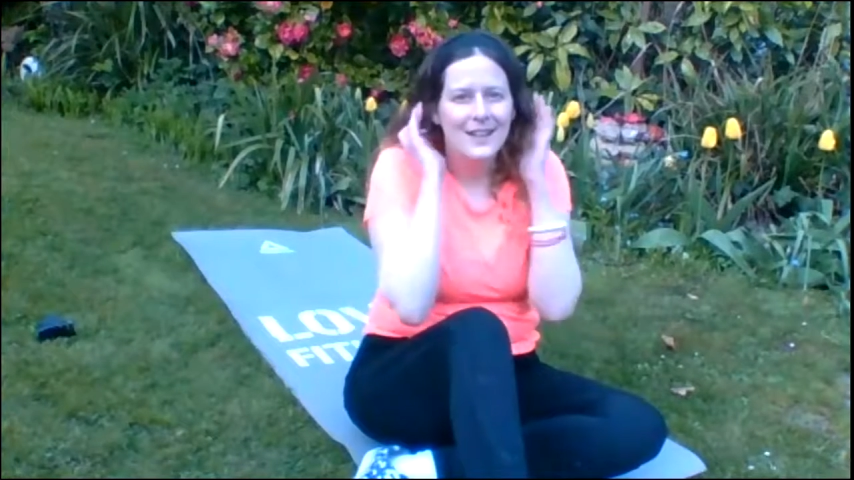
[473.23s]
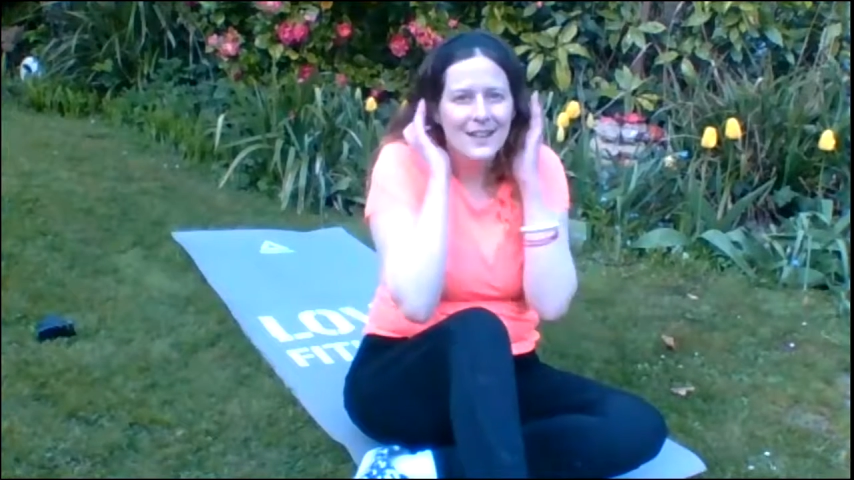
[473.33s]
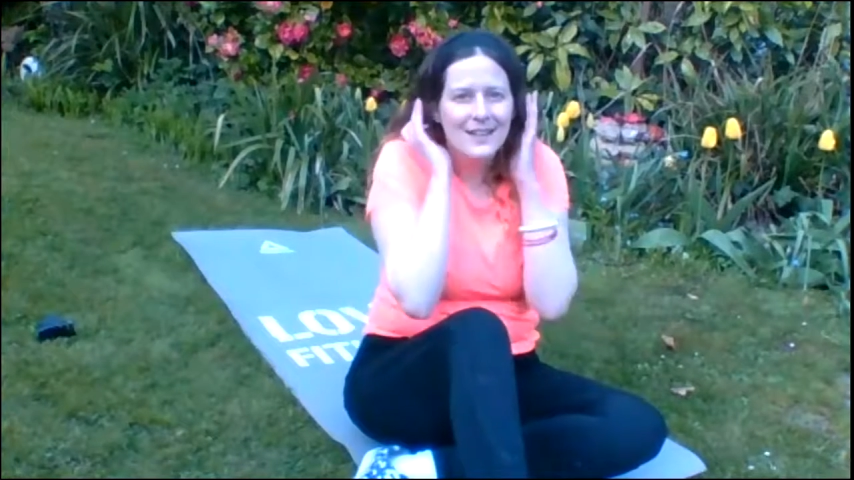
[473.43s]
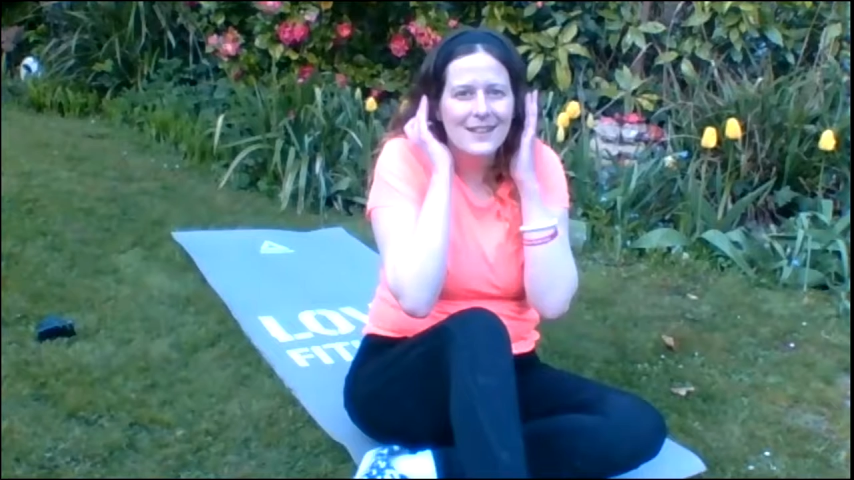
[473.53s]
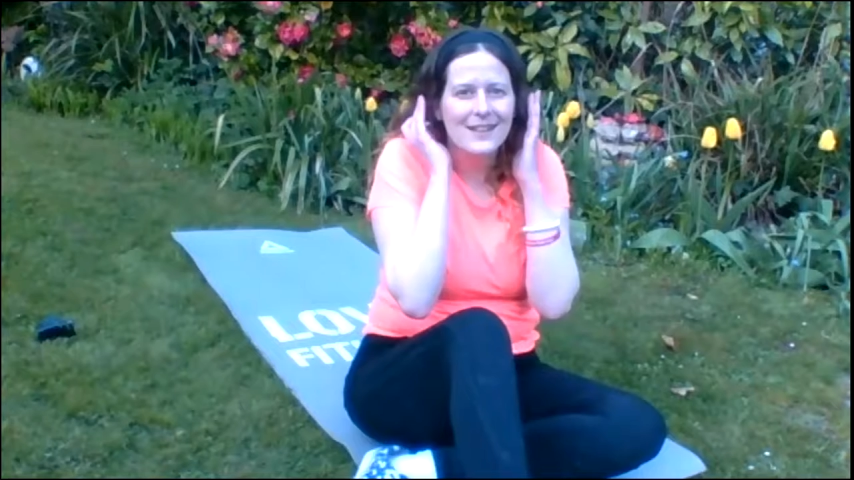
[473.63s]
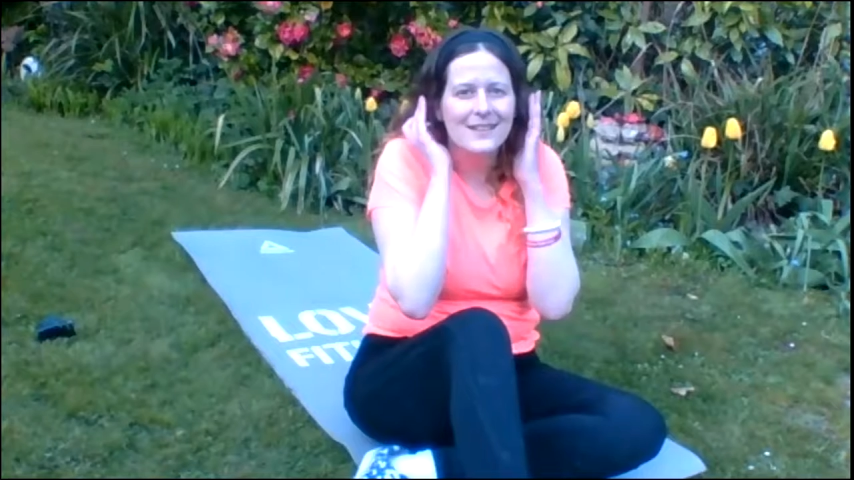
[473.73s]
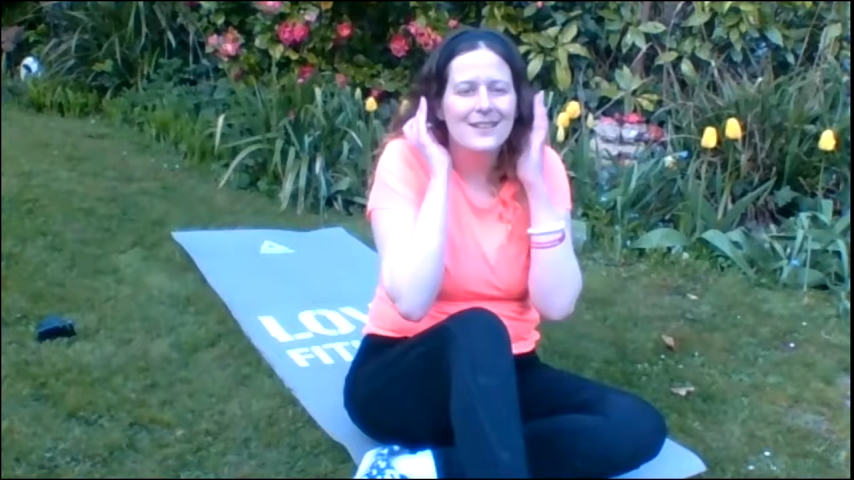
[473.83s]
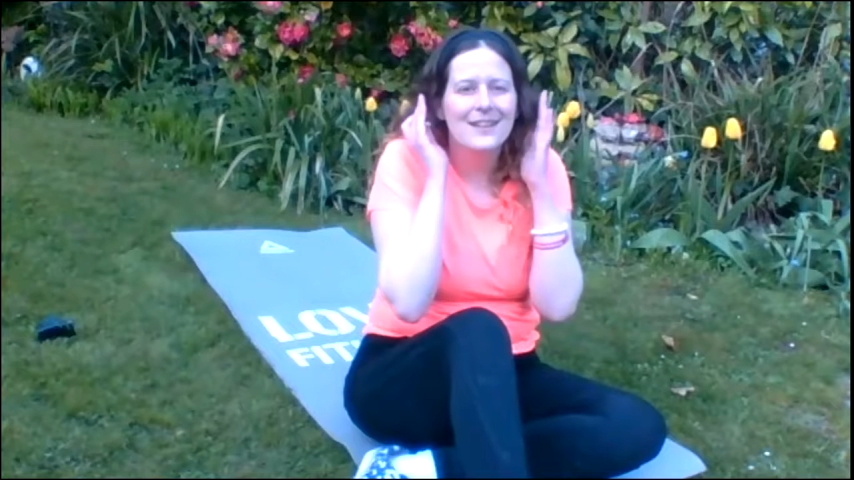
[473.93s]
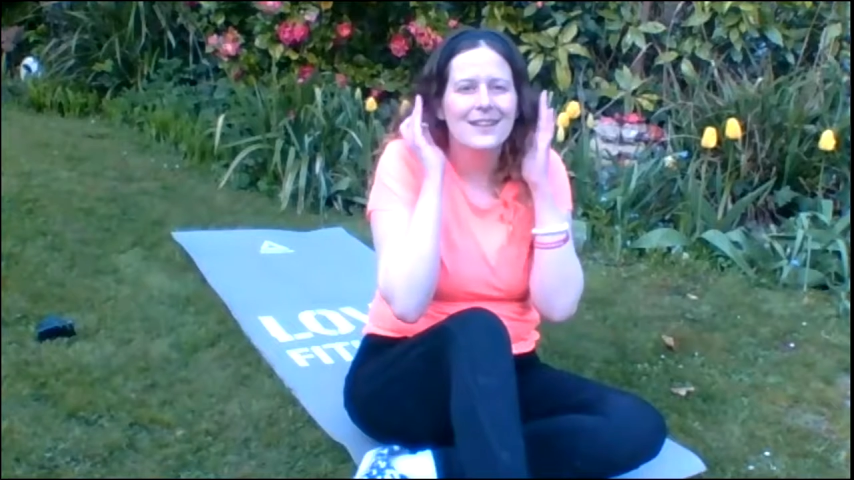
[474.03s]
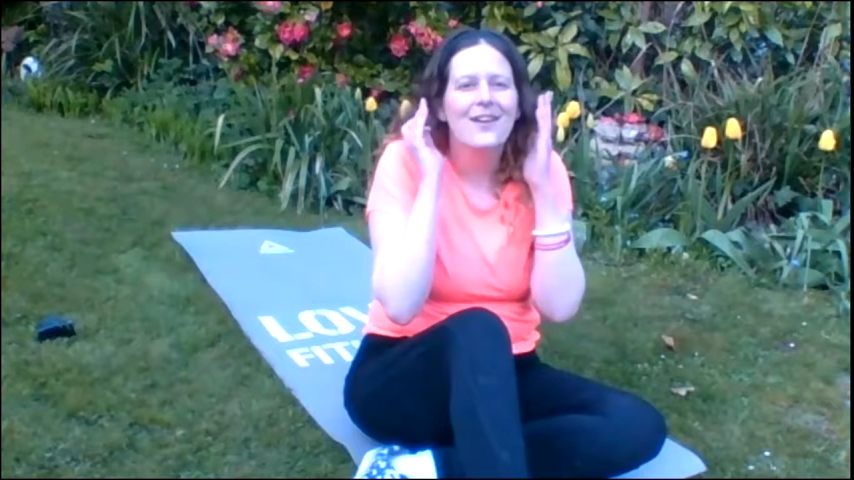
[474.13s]

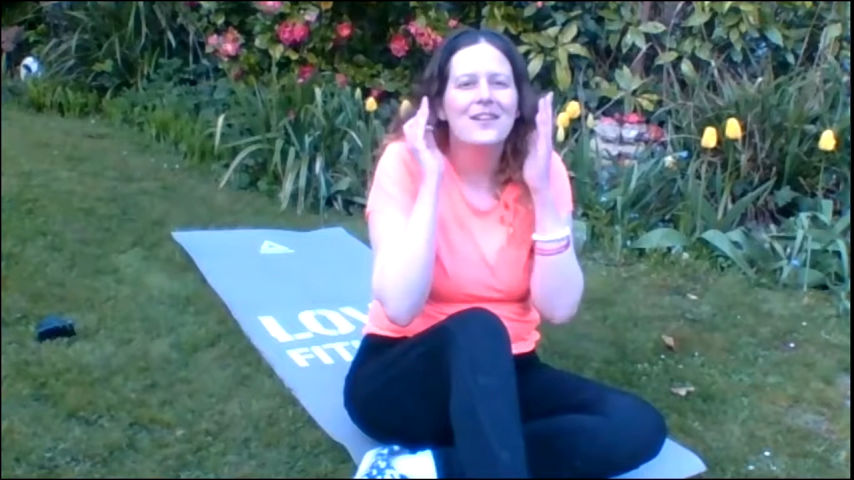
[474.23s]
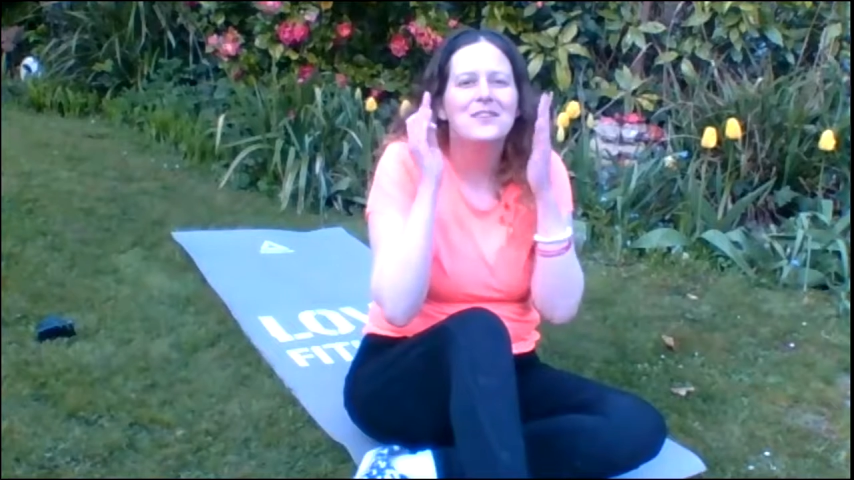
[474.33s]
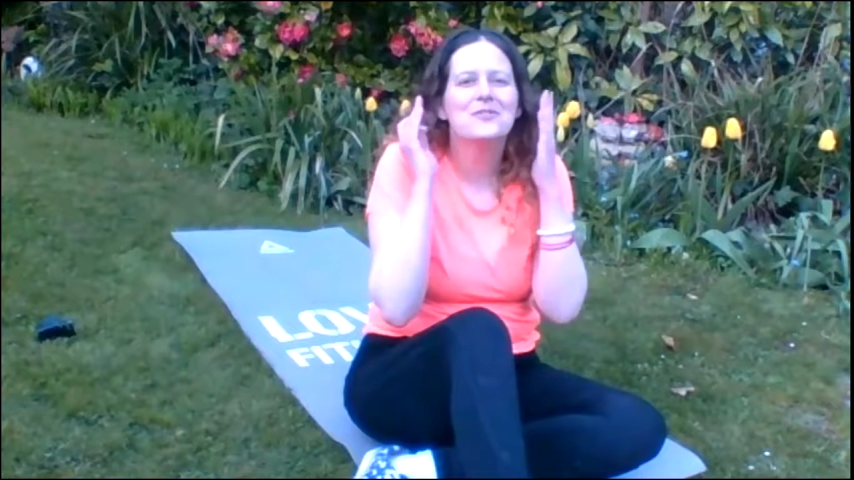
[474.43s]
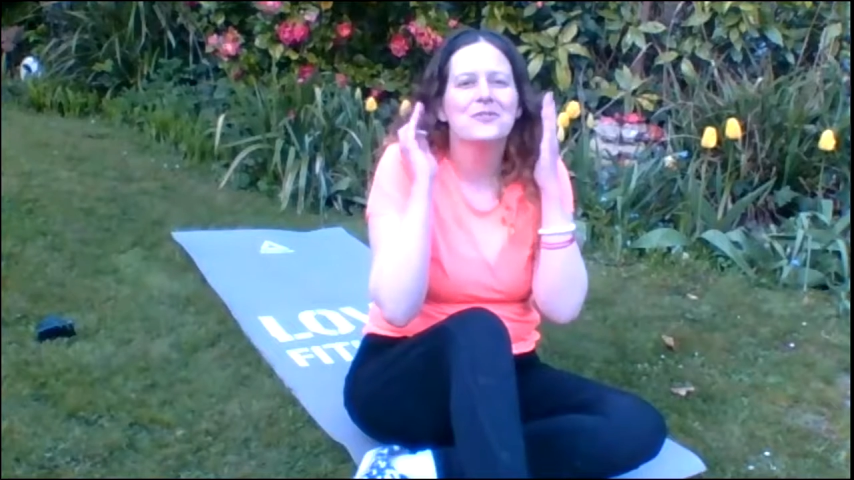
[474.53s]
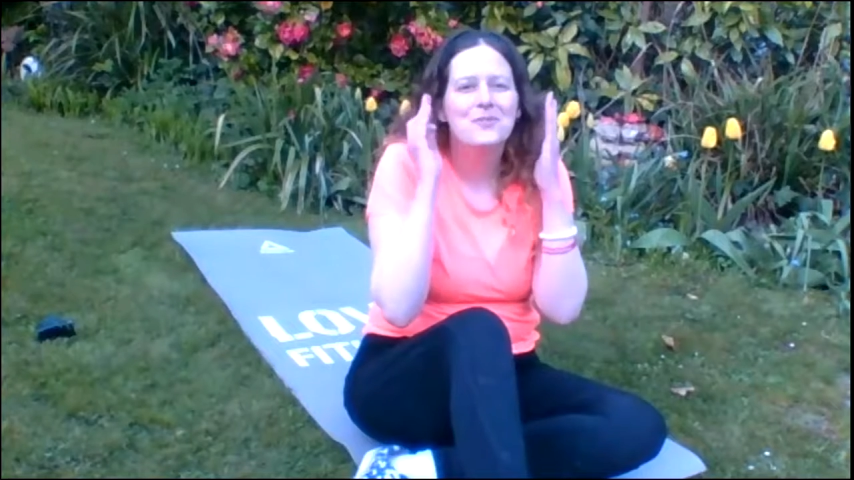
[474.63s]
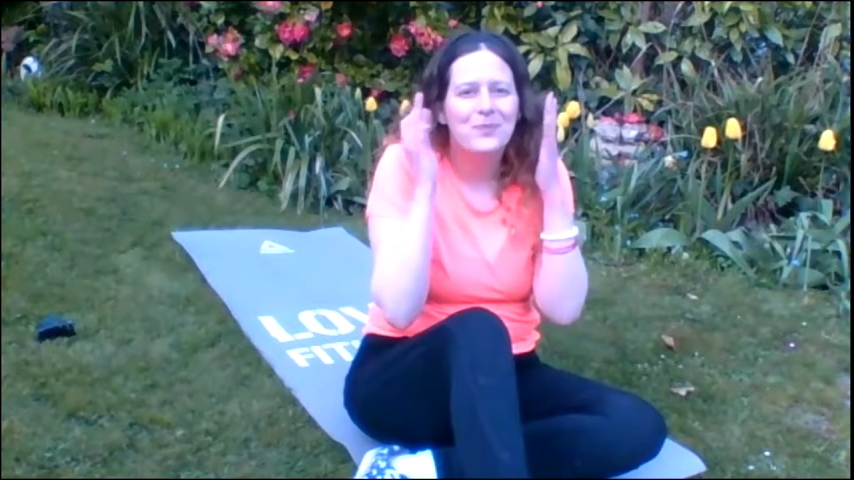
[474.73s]
it kind of,